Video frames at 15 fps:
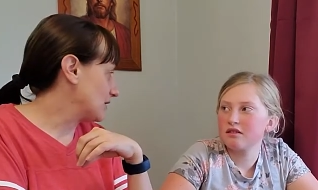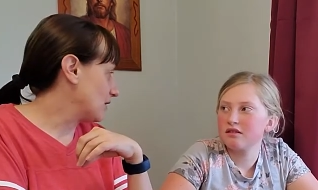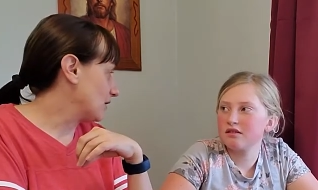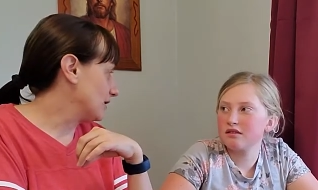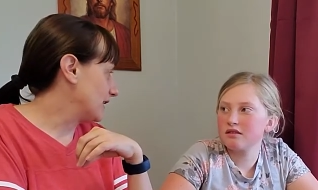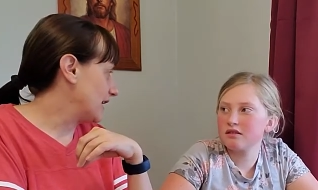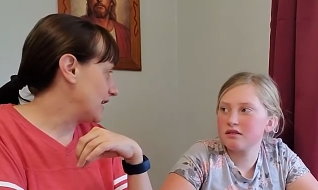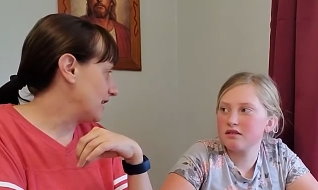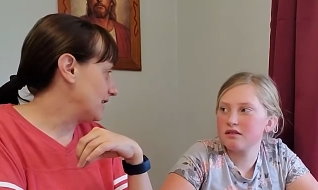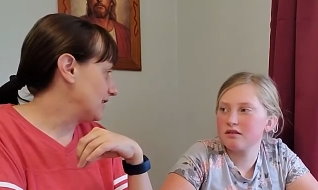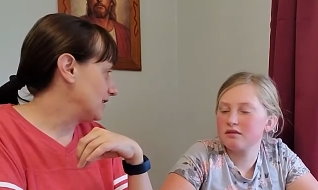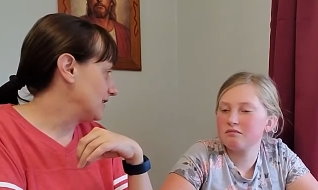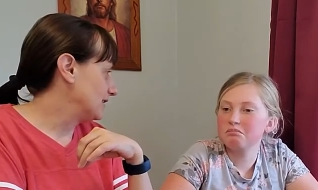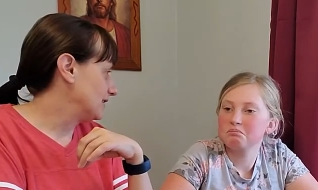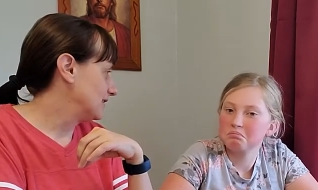Speaker 1: all day.
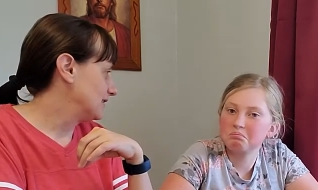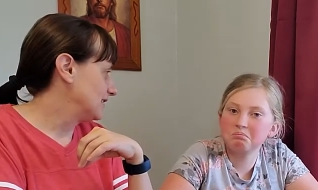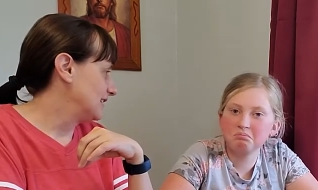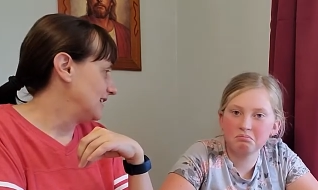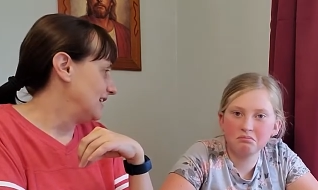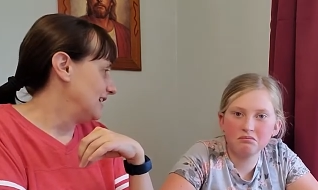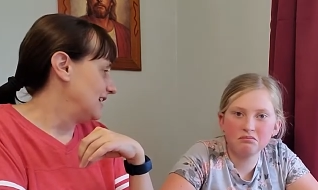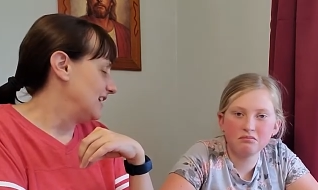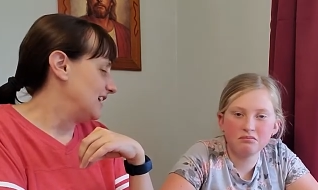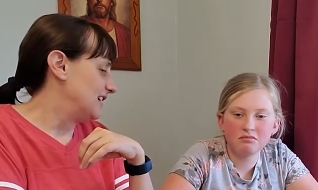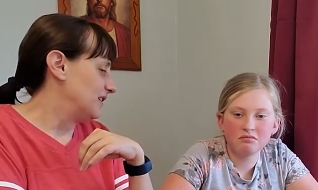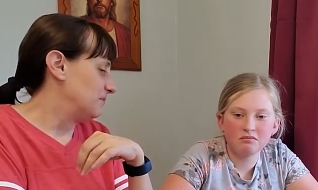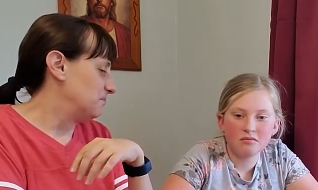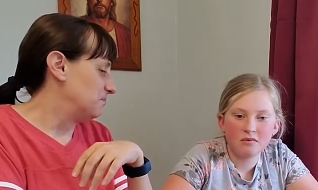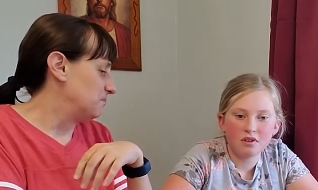Mm-hmm.
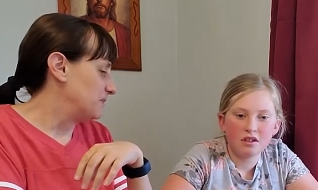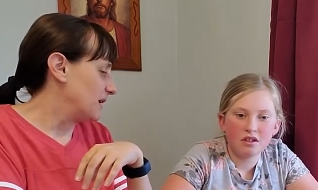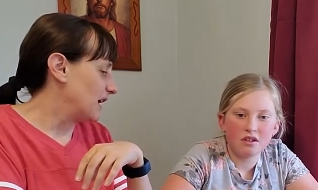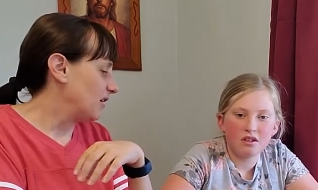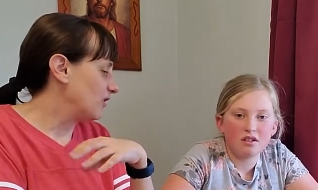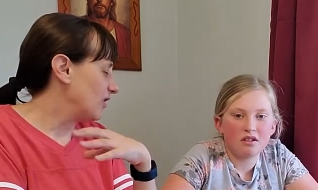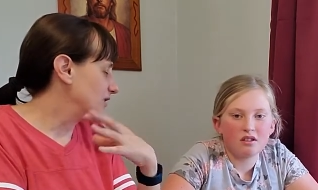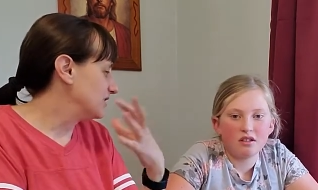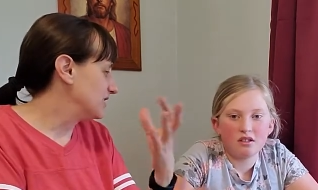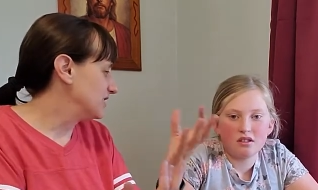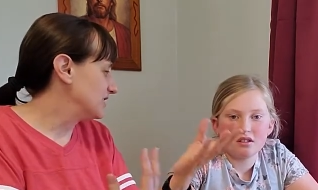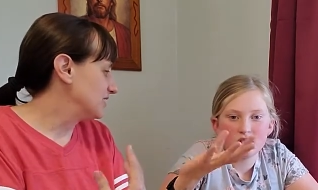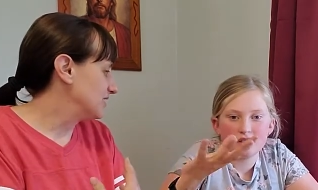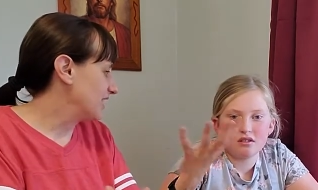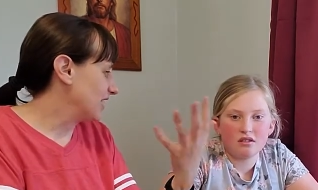Um, how long do
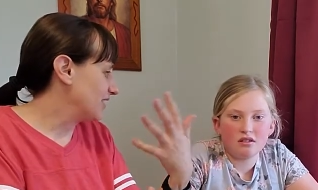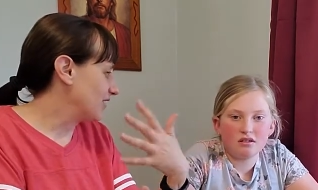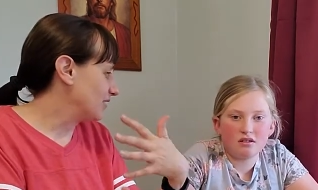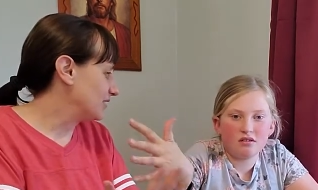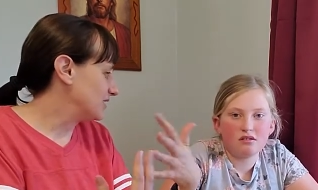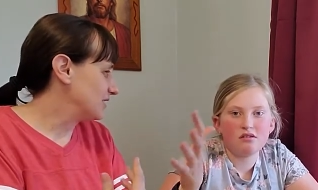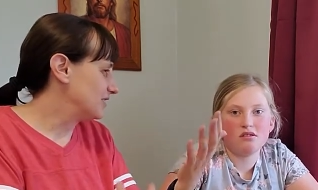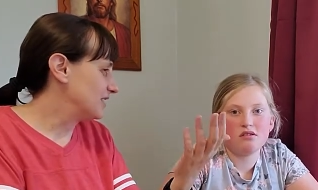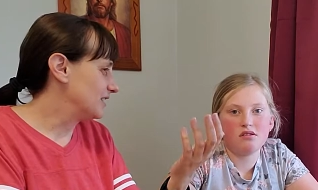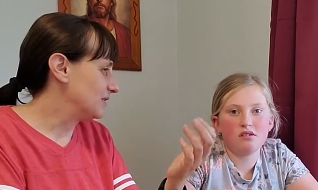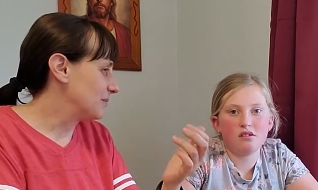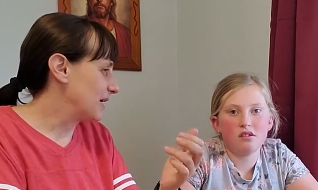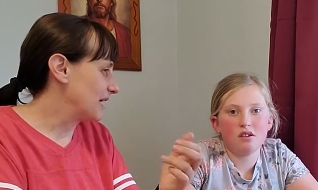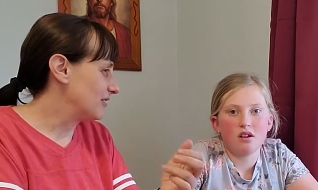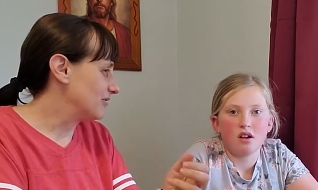you, how long do you think the
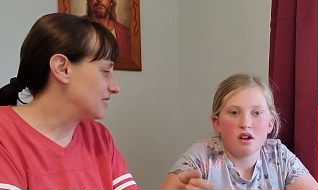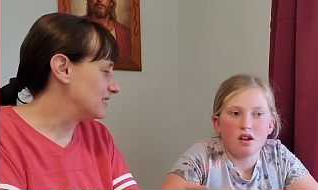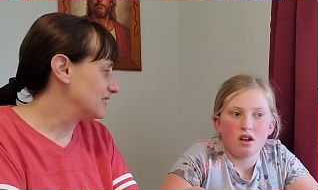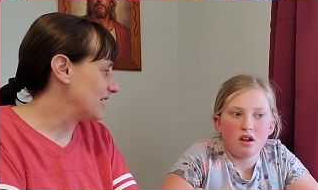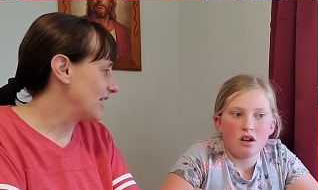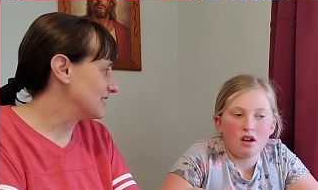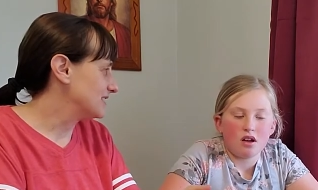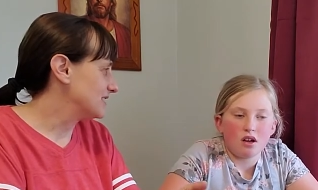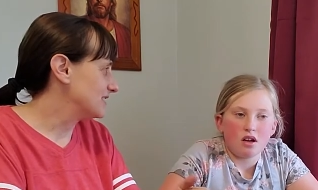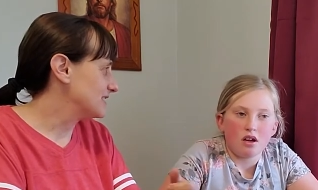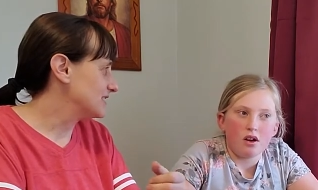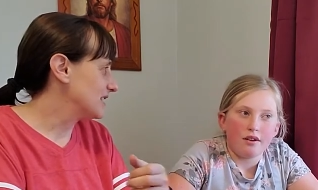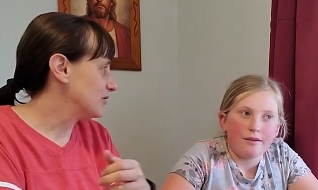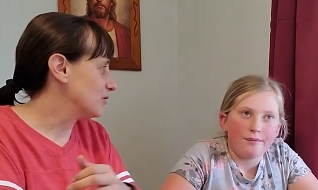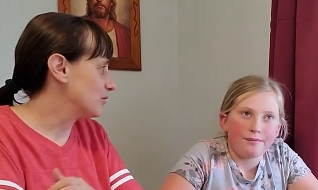batteries last as a
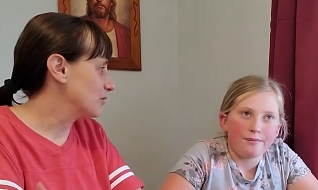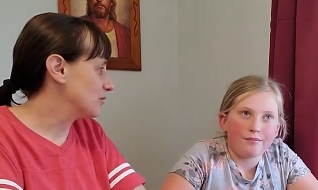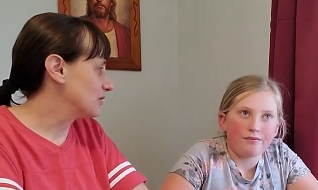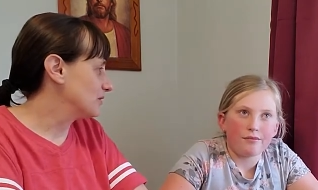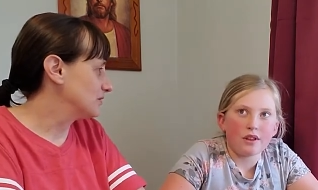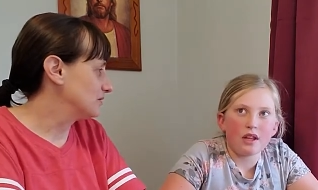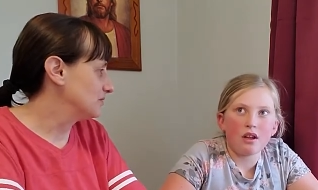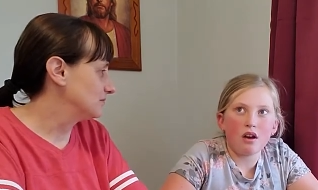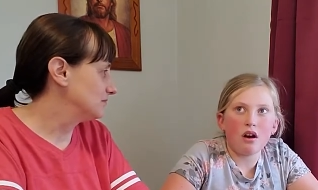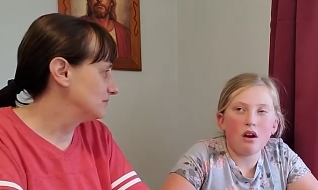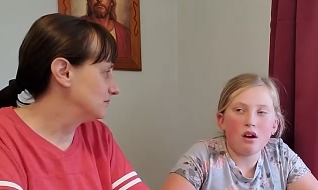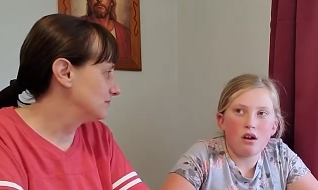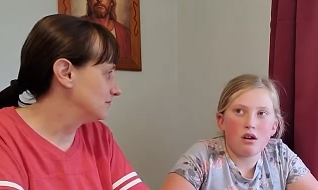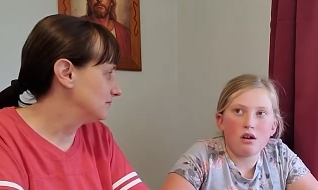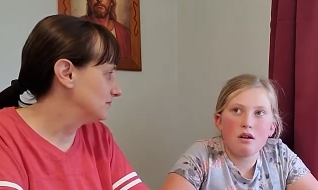general rule?
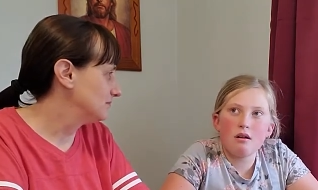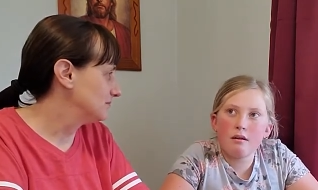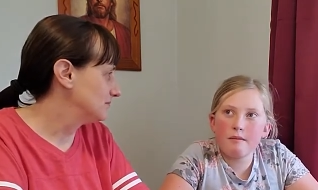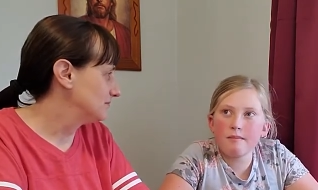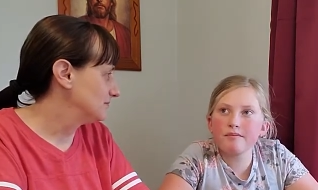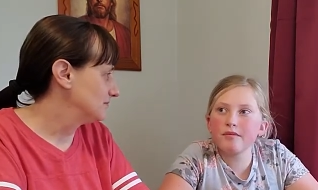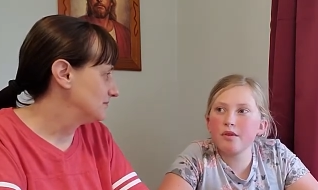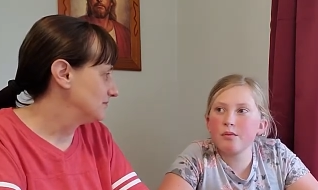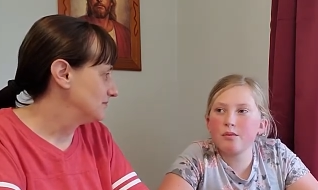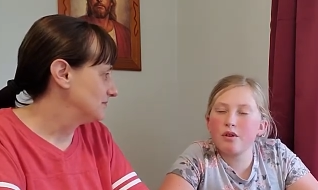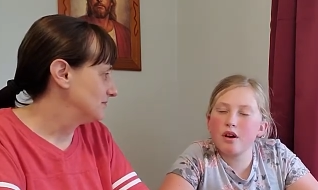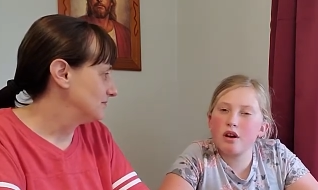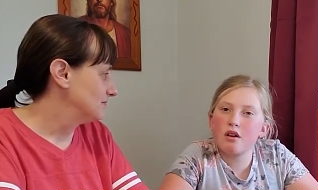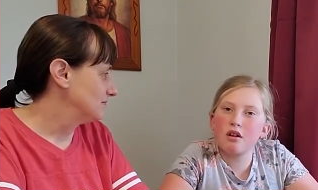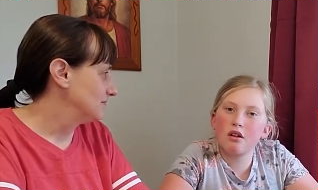
Speaker 2: Um,
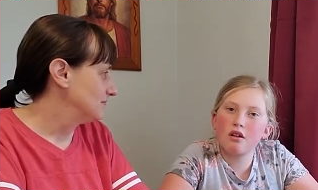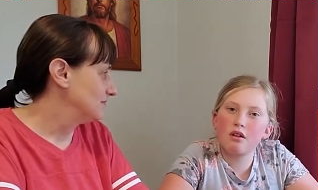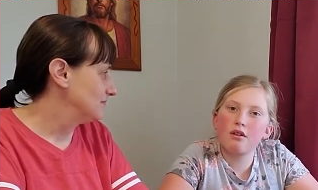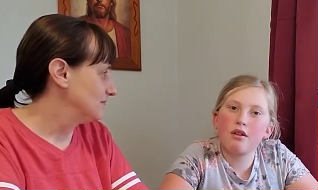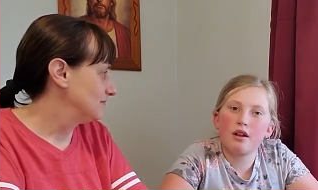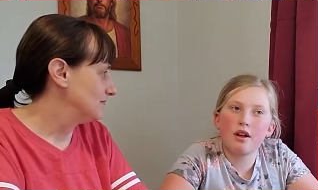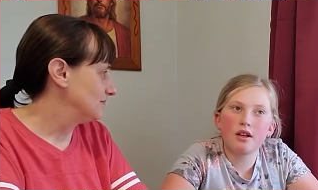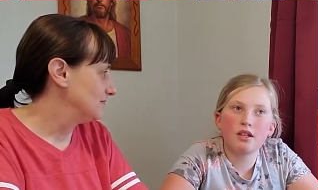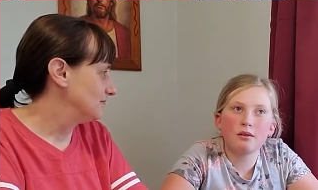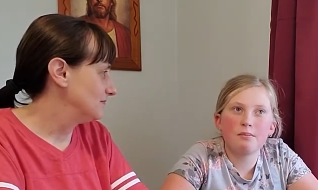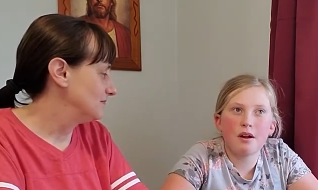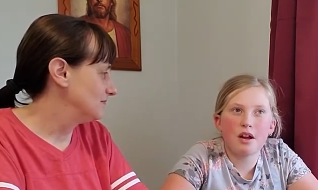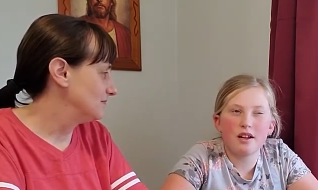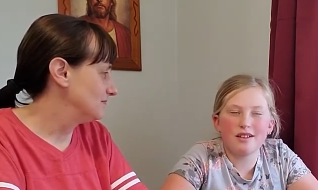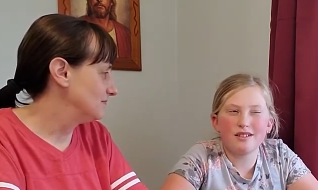well, it
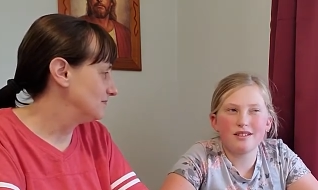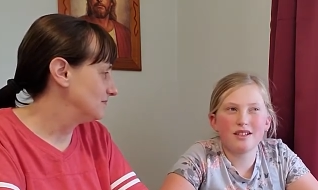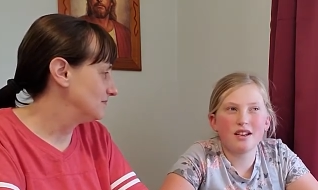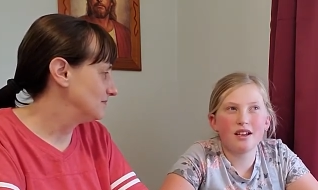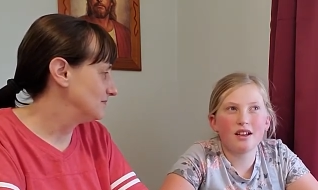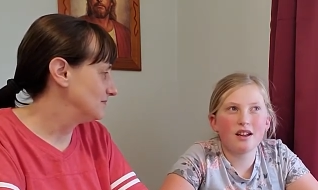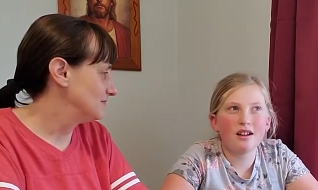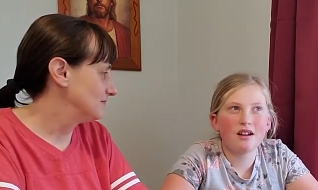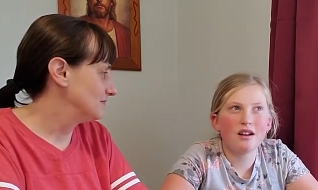depends. Like